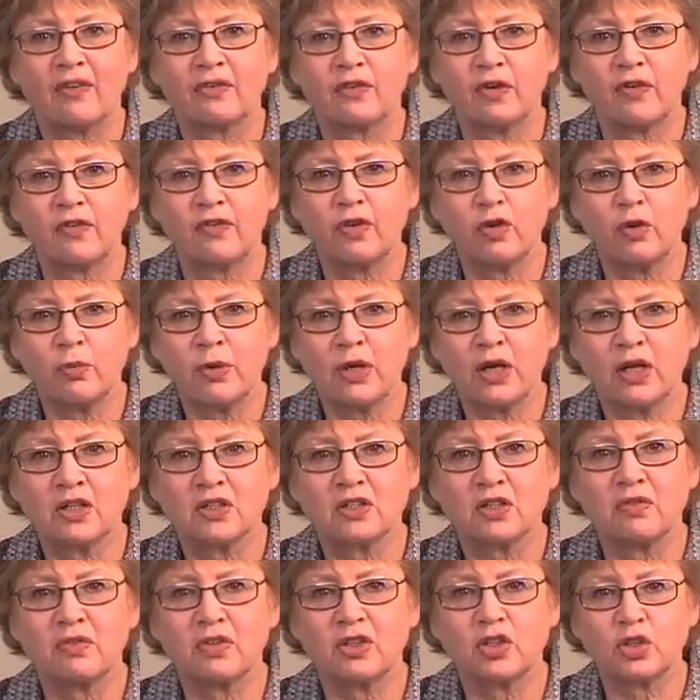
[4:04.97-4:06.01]
After a few
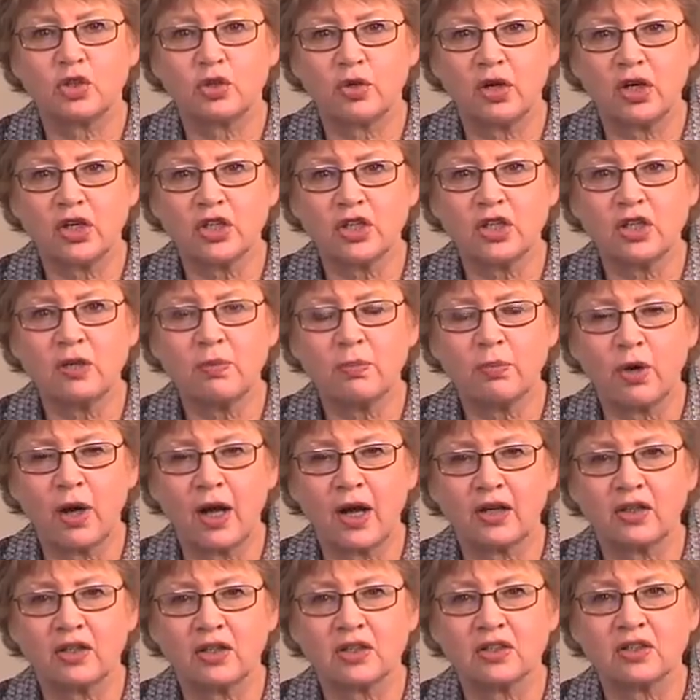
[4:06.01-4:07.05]
minutes of instruction
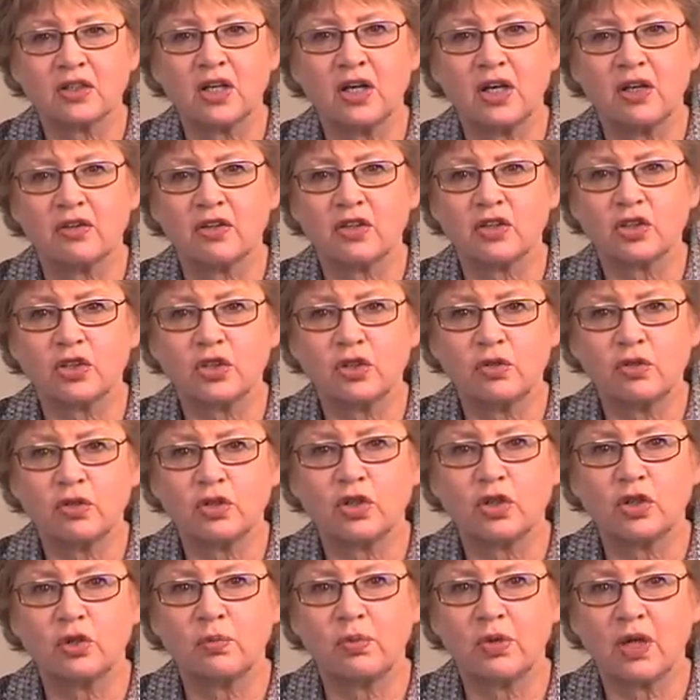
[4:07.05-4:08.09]
and practice, the
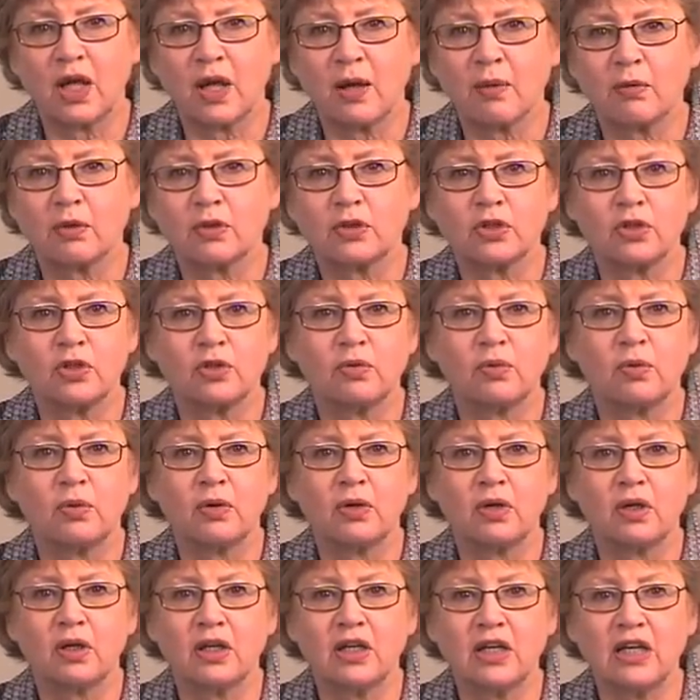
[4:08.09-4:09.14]
student should be able
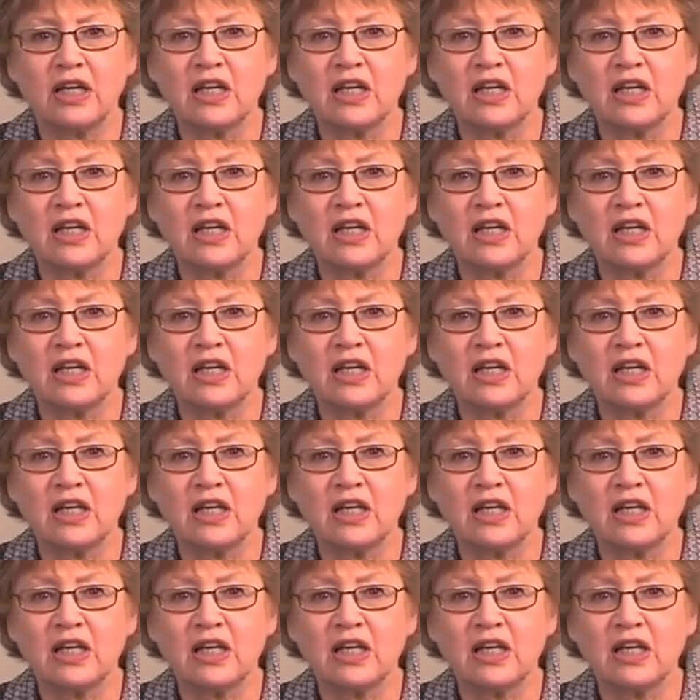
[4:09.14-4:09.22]
to